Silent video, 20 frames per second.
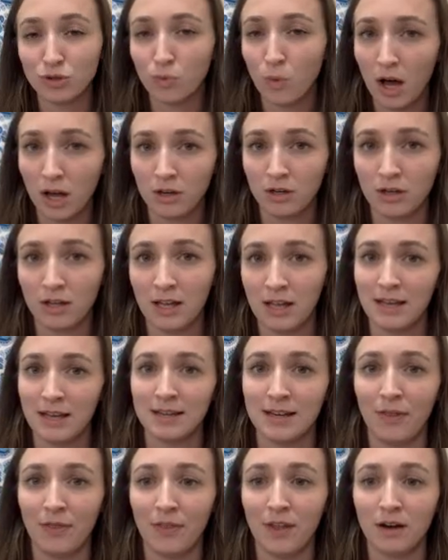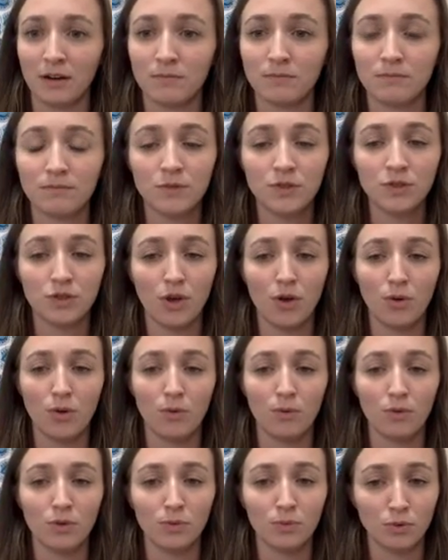water can get down there.
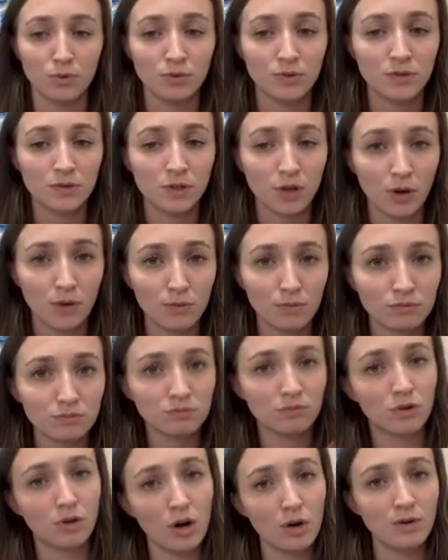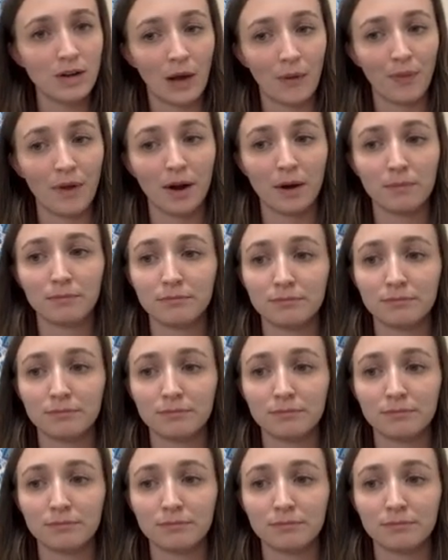So the roots don't grow down there.